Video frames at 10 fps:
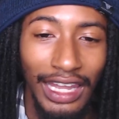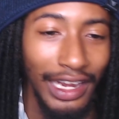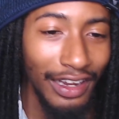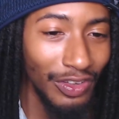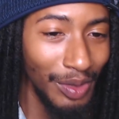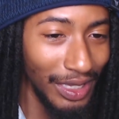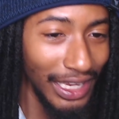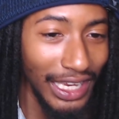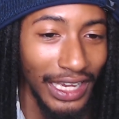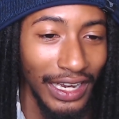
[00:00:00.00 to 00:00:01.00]
Let us
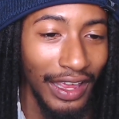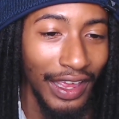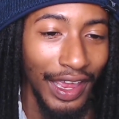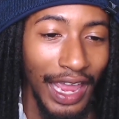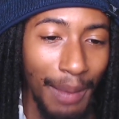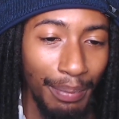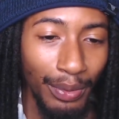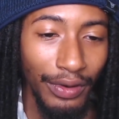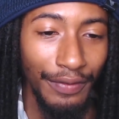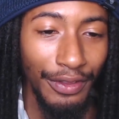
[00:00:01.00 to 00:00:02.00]
begin.
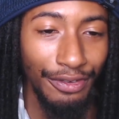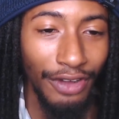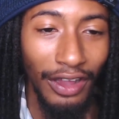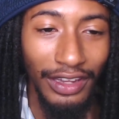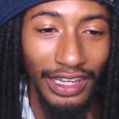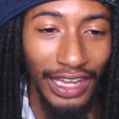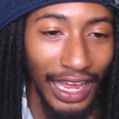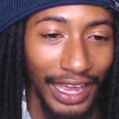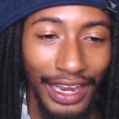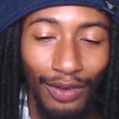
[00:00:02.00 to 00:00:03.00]
Emperor of the Fallen Light.